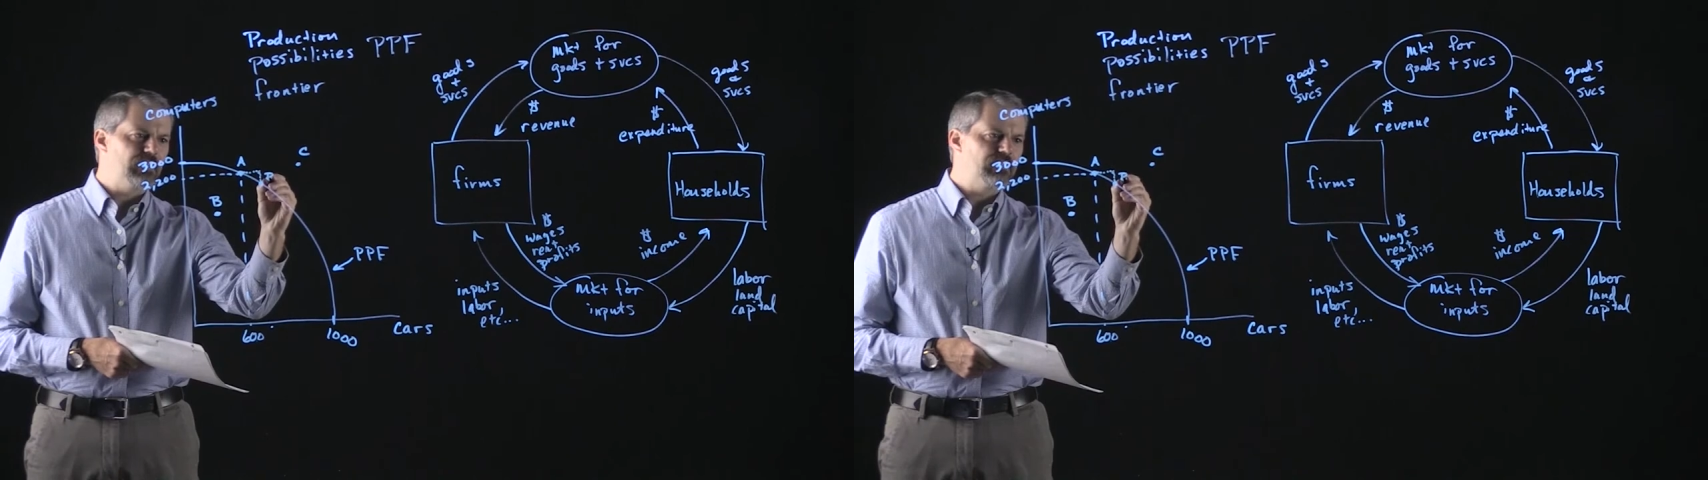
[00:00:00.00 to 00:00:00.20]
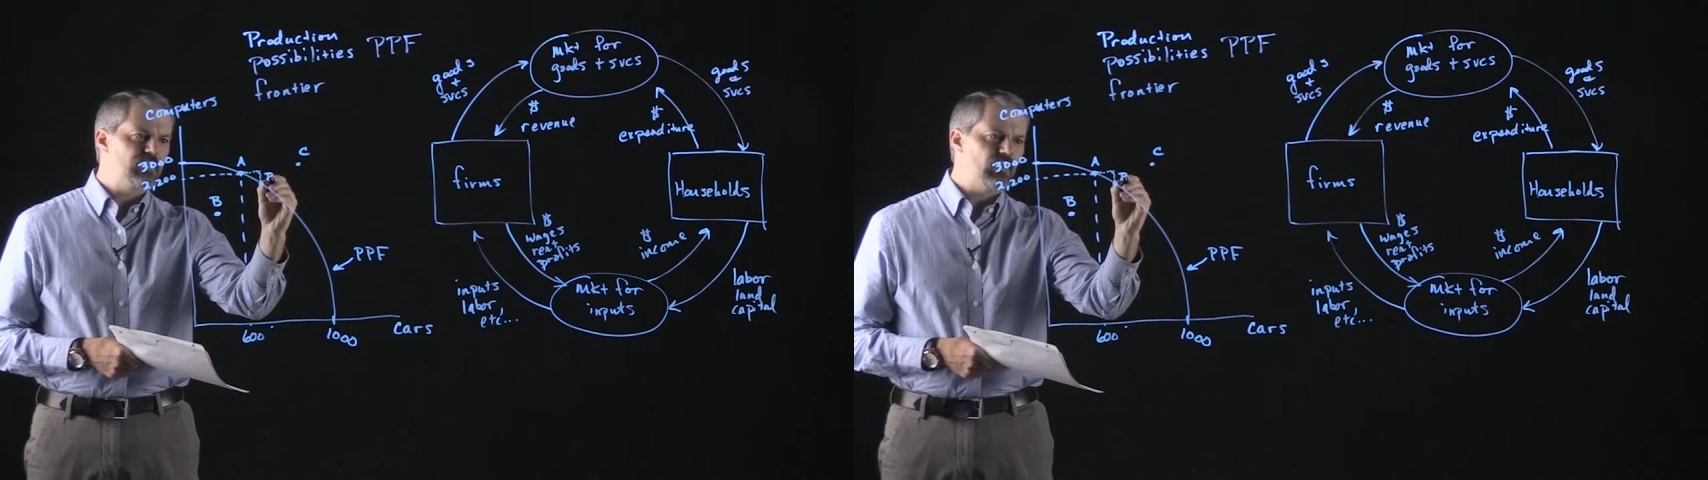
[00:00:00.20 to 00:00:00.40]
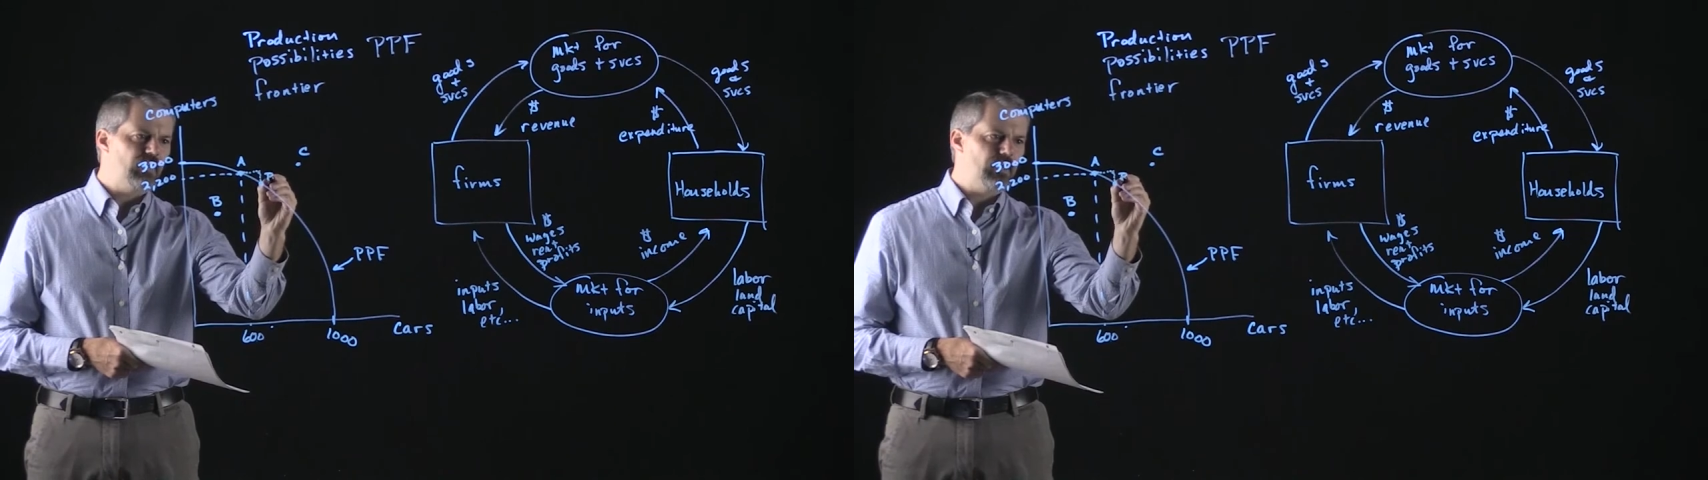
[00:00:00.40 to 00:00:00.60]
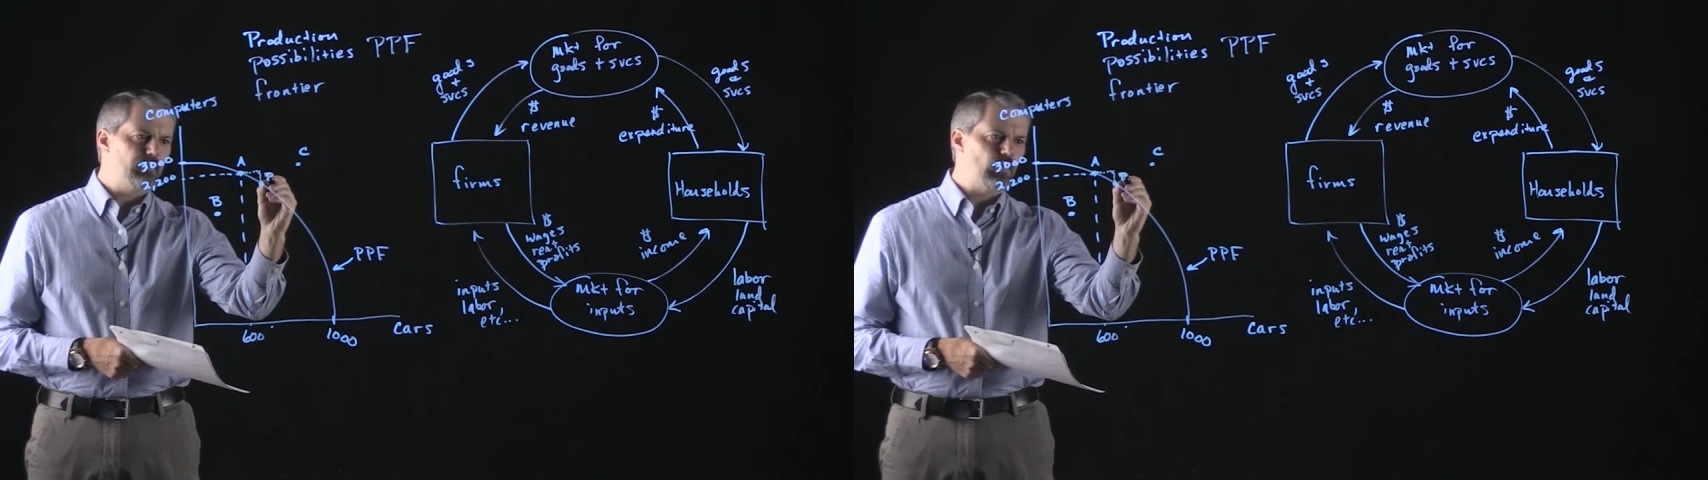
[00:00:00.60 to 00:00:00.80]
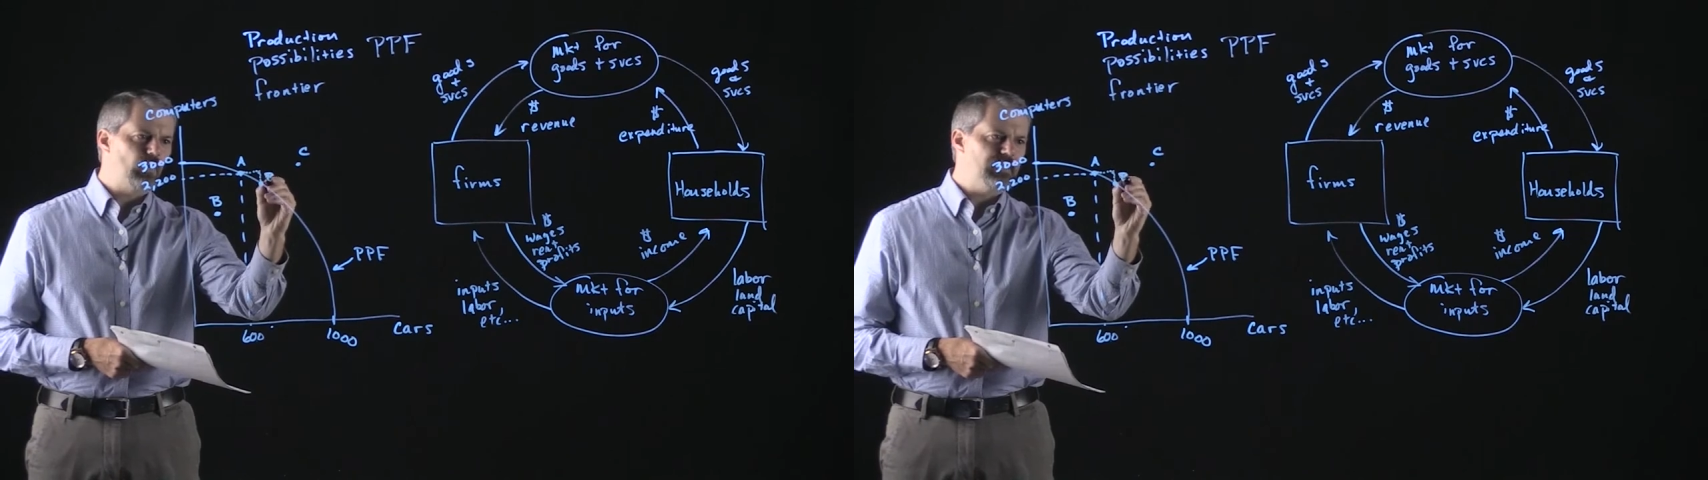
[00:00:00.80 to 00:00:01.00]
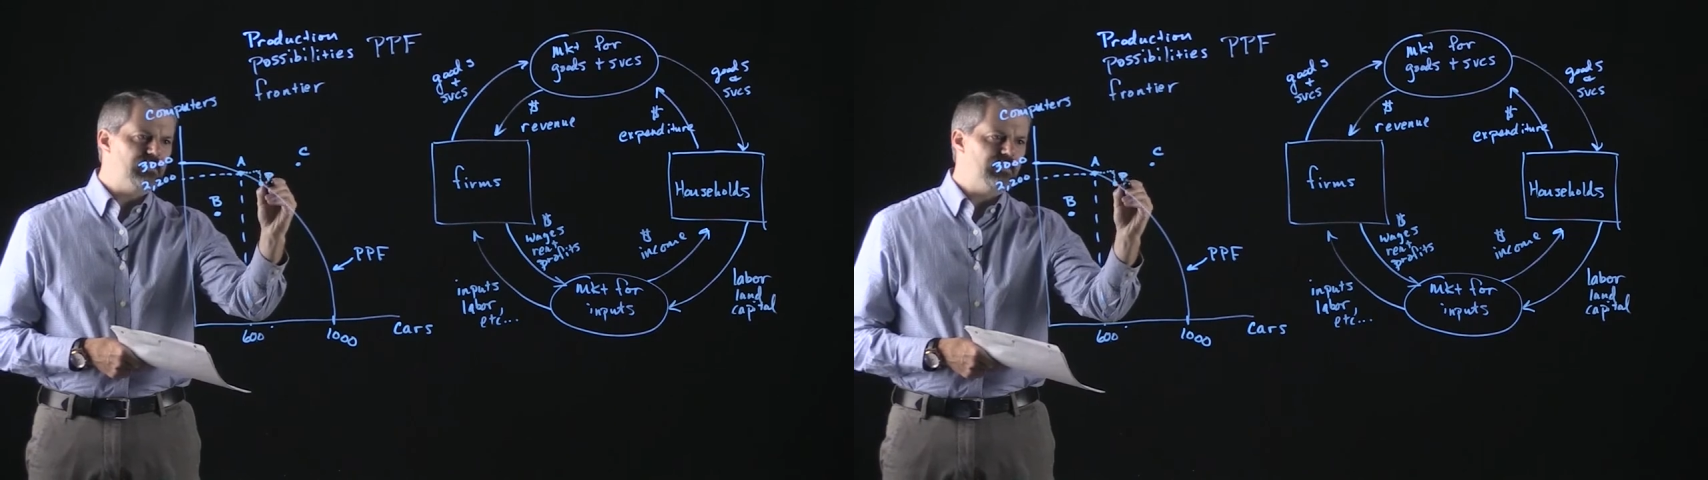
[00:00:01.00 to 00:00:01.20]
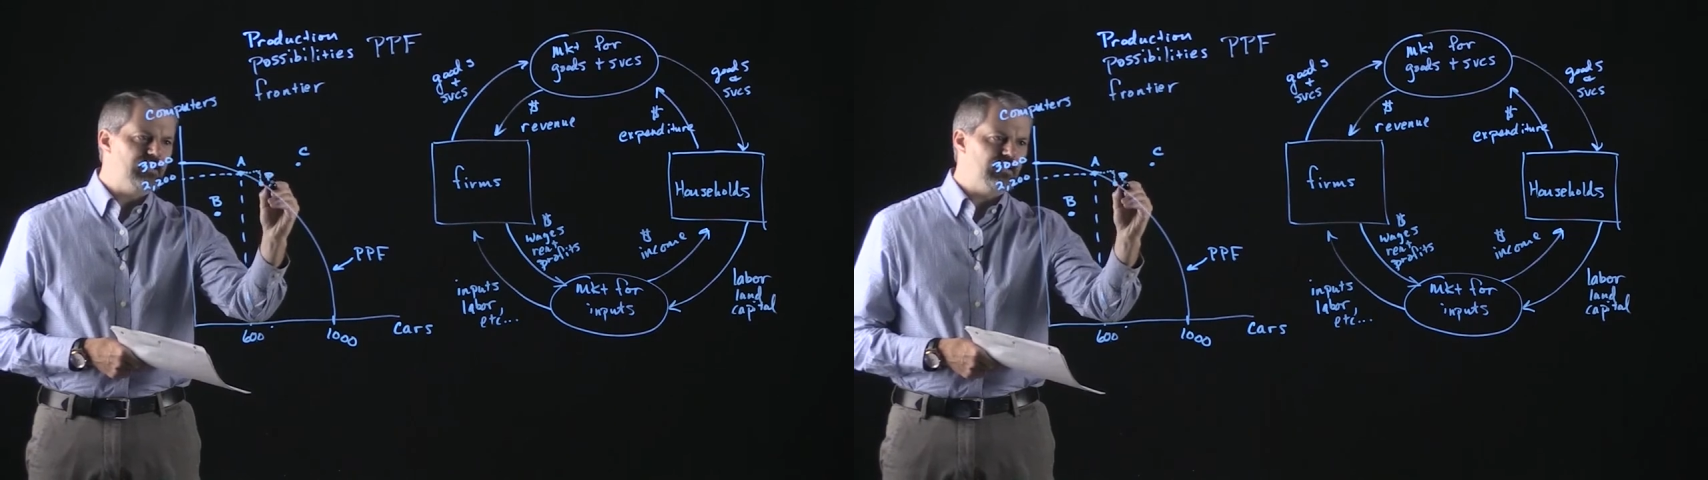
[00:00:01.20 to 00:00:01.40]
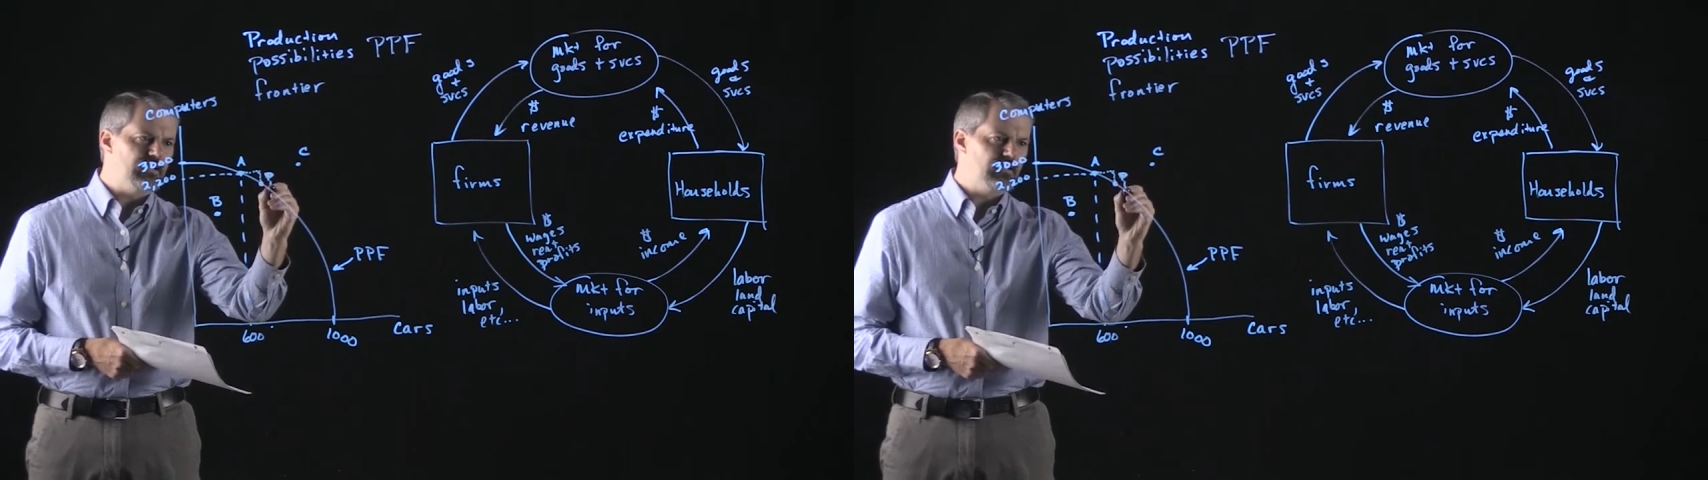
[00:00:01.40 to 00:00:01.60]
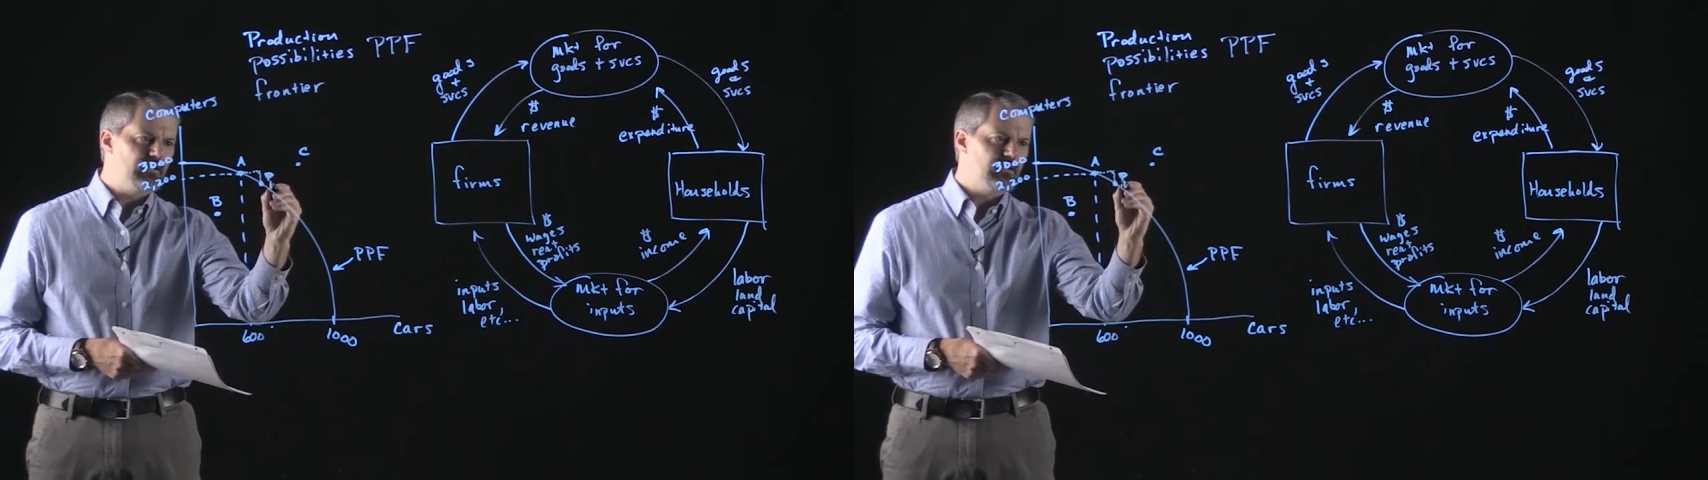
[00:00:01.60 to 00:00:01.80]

let's call that point D.